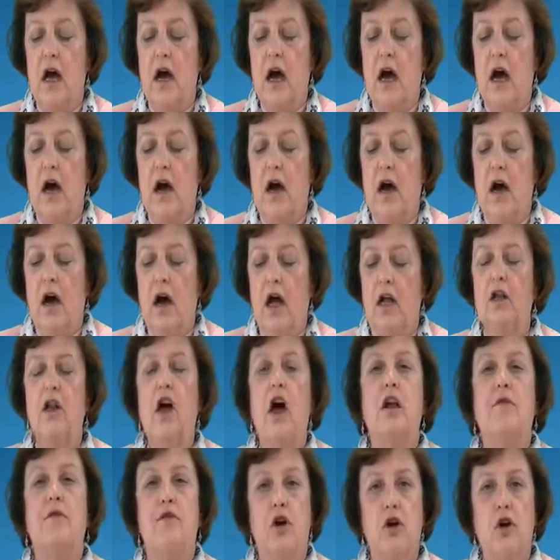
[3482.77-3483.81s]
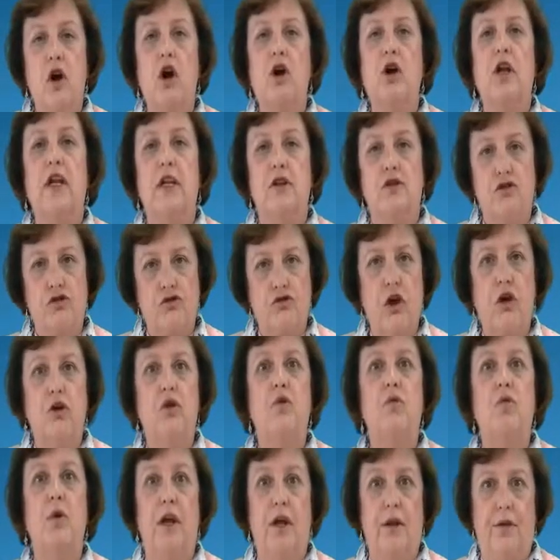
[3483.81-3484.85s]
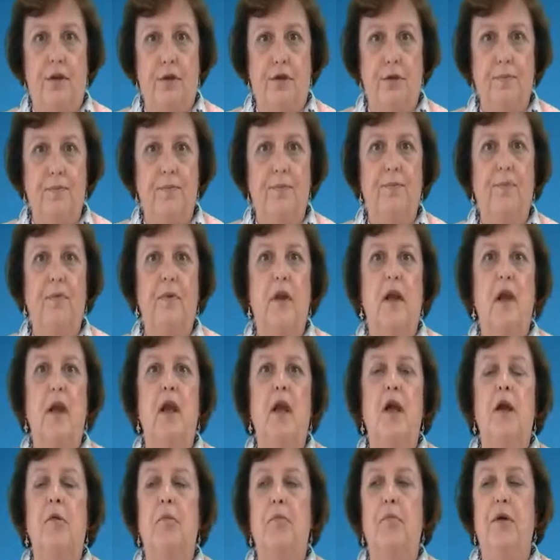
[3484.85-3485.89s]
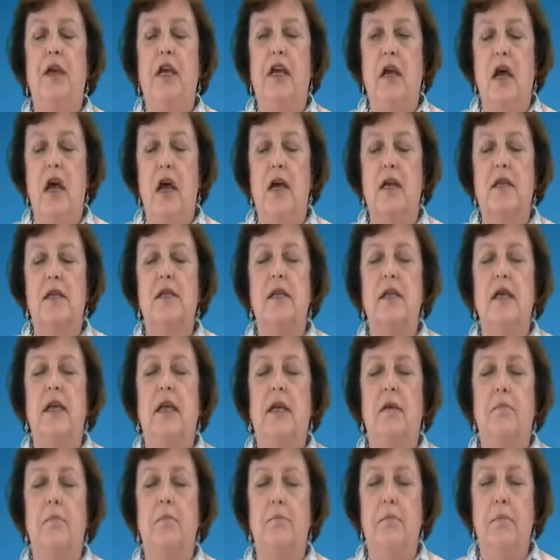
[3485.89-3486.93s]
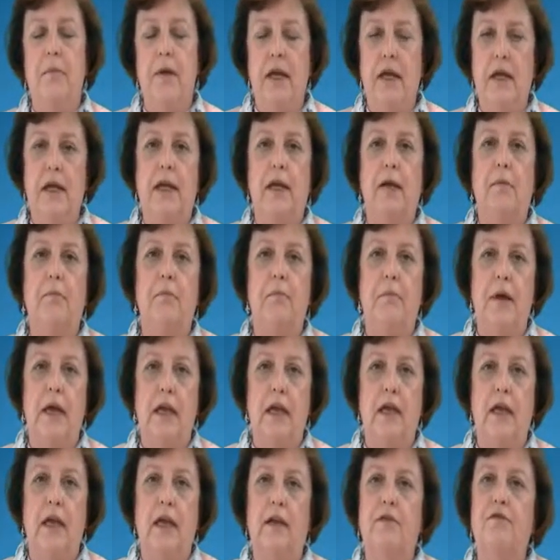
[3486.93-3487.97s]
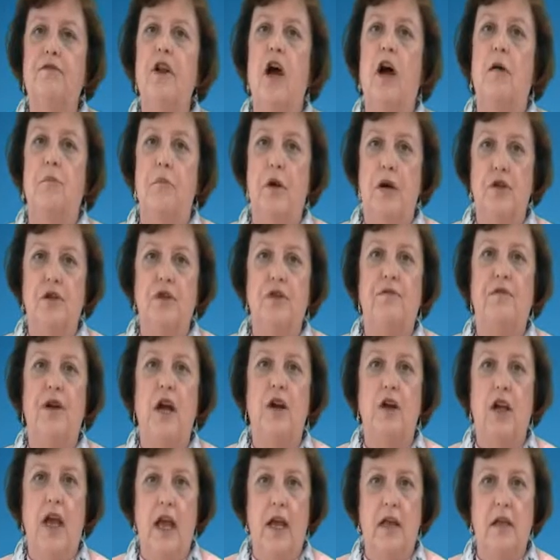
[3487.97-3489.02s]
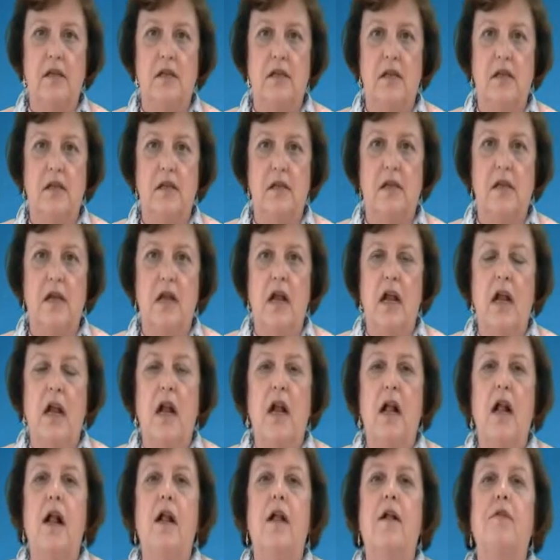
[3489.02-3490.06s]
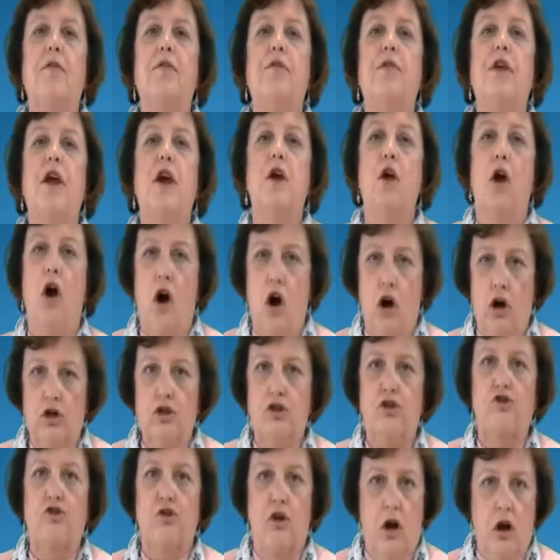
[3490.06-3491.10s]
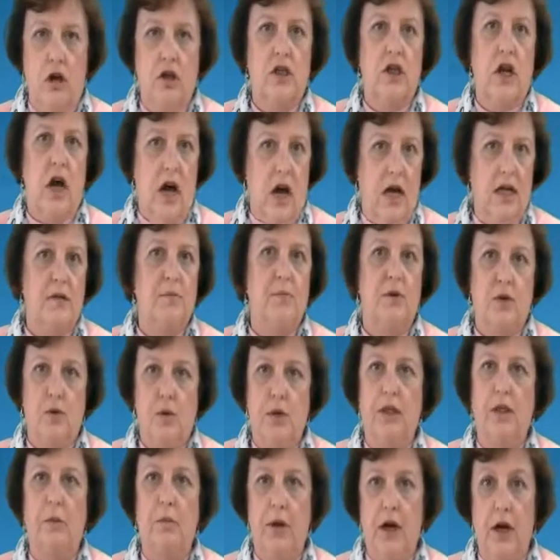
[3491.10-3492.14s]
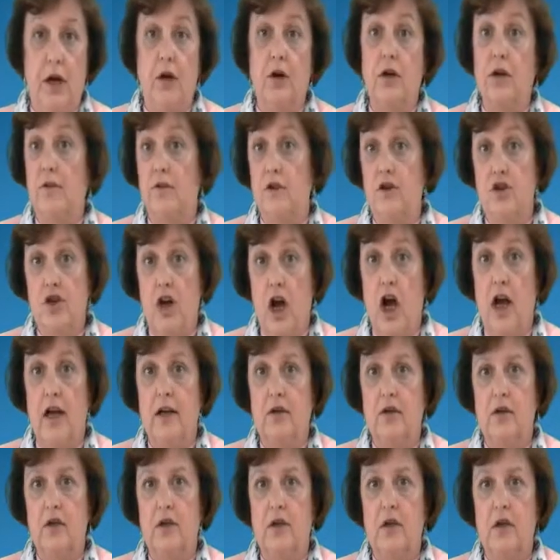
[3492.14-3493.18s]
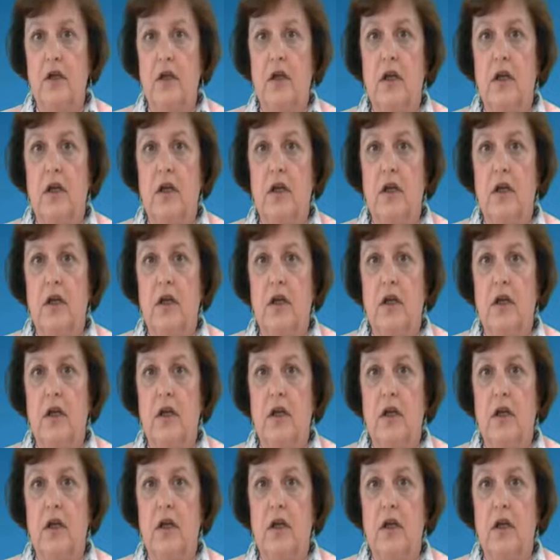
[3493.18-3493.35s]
a lot of our guardians struggle with, because in many, if not most of our cases, there are strong ties between the parent and the child.